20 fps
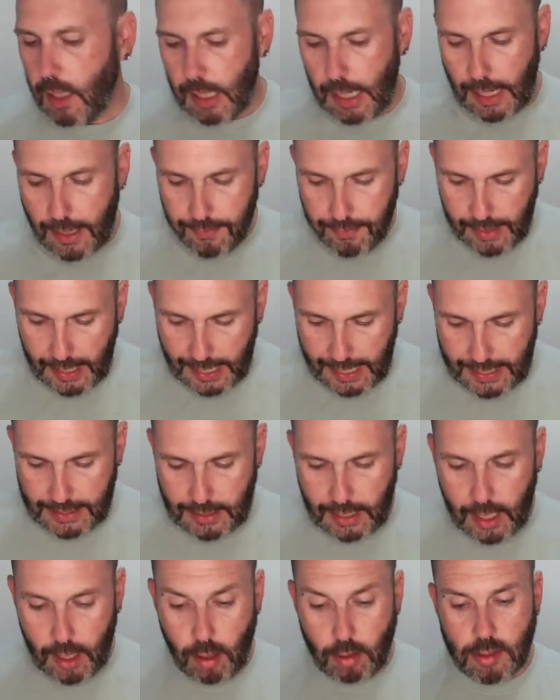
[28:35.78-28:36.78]
And then
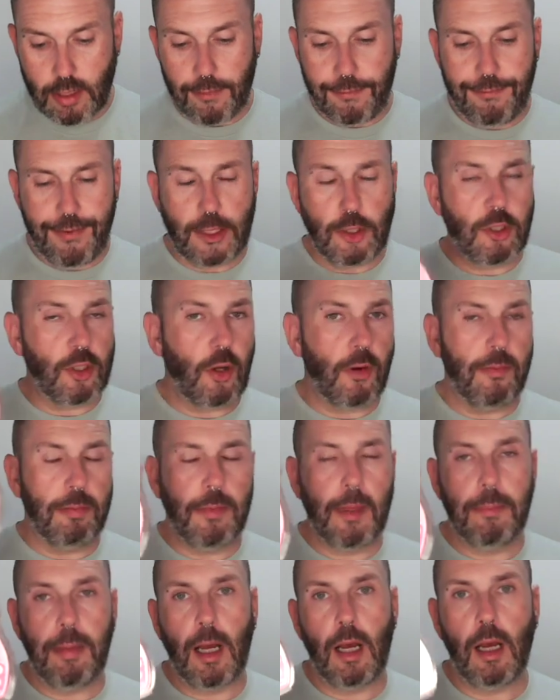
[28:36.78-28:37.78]
I also finished off
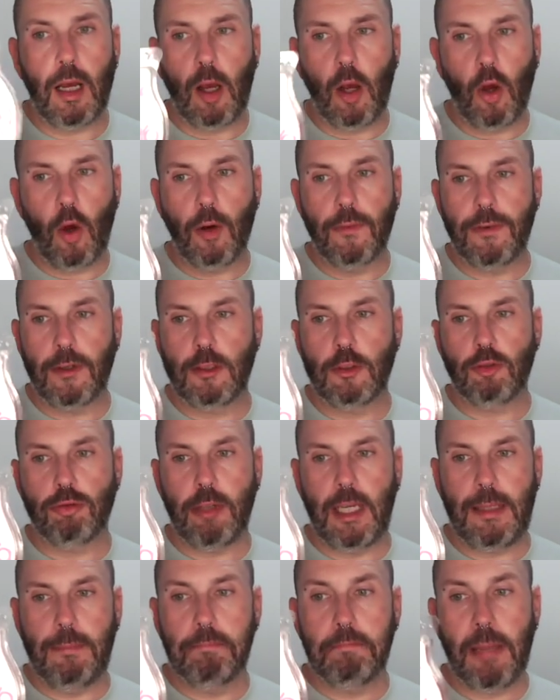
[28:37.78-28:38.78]
my bar of
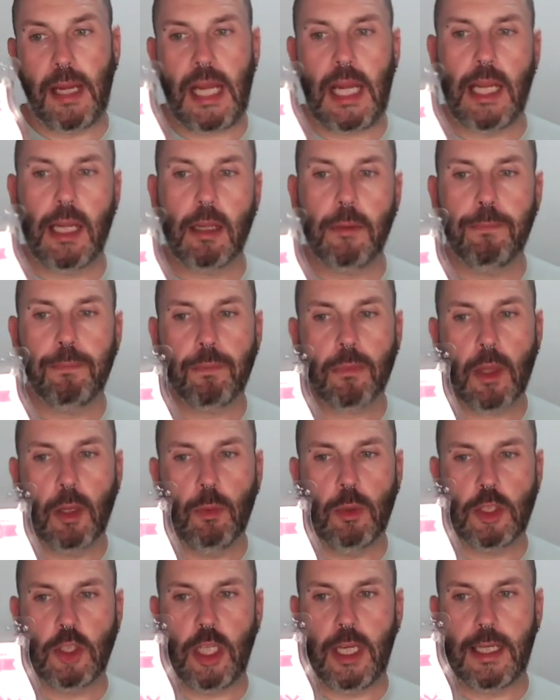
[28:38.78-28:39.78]
Dream Big,
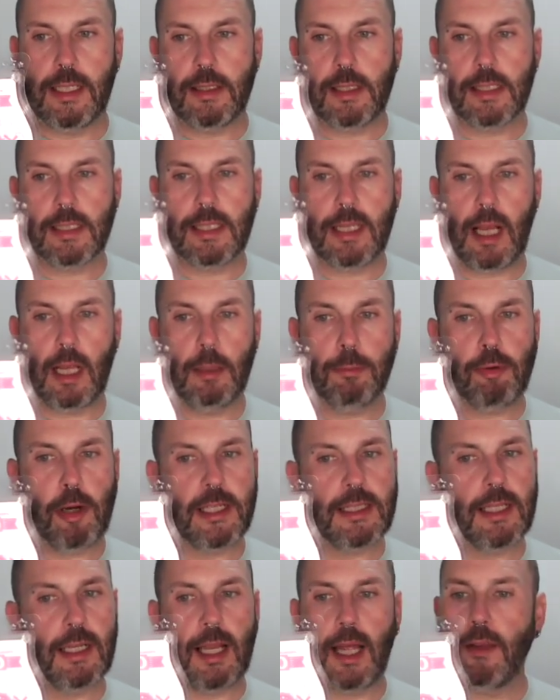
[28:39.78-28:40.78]
which is
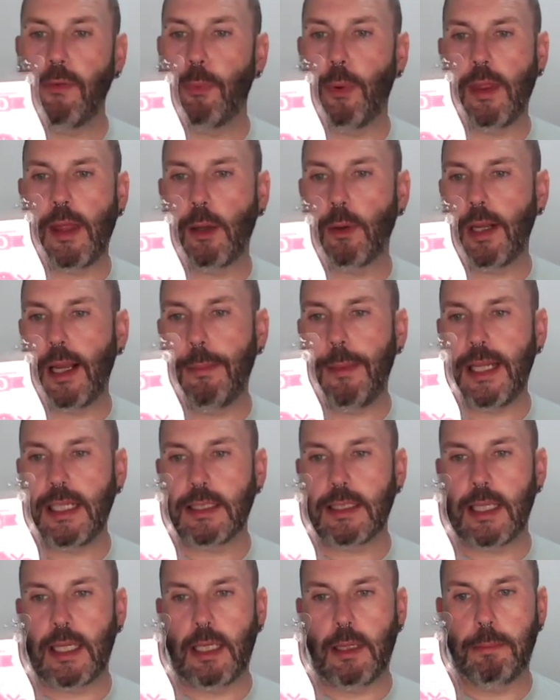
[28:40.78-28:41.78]
celebrate a life without
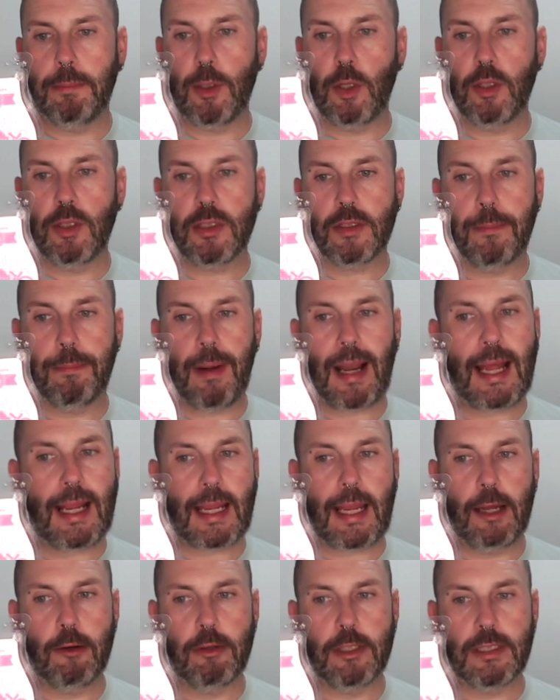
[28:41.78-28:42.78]
limits in a burst of
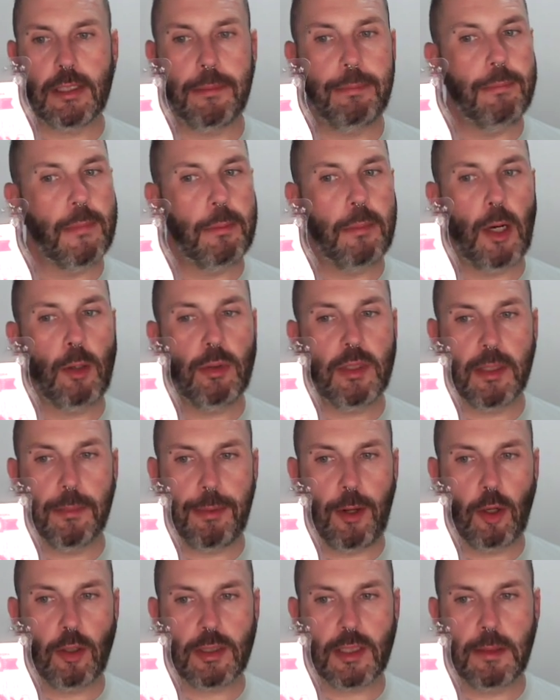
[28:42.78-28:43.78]
blackcurrant, mimosa
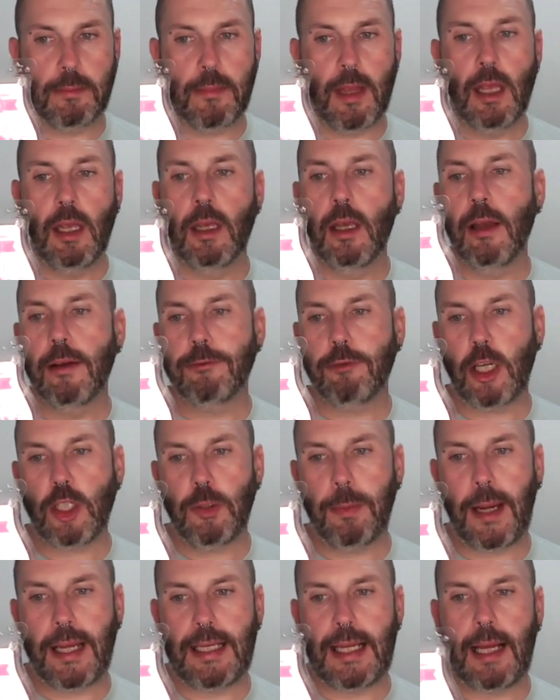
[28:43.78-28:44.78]
blossom,
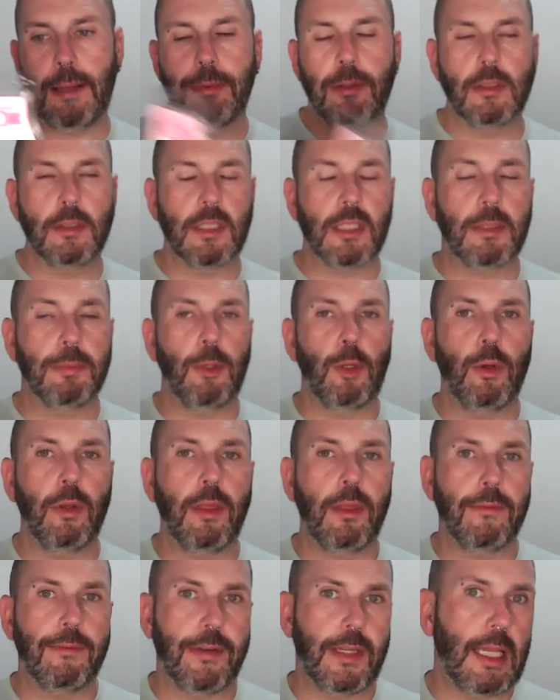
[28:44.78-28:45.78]
fresh pineapple and smooth
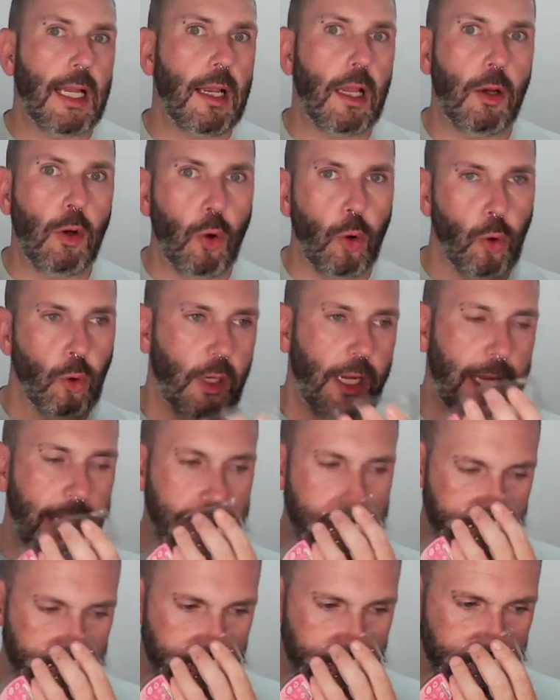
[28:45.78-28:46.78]
vanilla orchid.